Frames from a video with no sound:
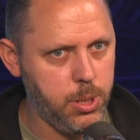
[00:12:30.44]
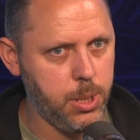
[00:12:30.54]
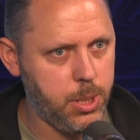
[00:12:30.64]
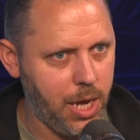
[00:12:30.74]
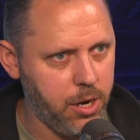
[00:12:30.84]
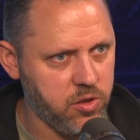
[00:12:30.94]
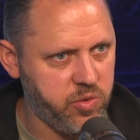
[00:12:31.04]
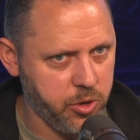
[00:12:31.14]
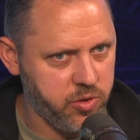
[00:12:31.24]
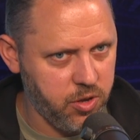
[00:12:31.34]
his talent
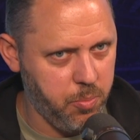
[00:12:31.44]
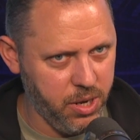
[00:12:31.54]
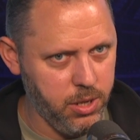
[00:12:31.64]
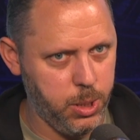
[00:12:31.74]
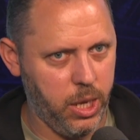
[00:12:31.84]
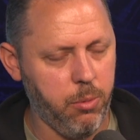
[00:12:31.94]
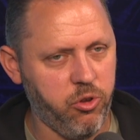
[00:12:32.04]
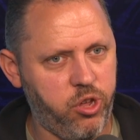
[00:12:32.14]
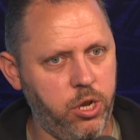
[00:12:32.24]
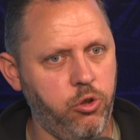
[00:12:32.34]
spotting ability? How much
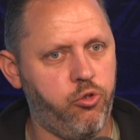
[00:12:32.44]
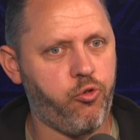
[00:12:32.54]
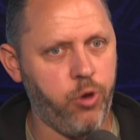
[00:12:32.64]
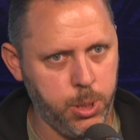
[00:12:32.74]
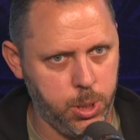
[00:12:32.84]
can you trust a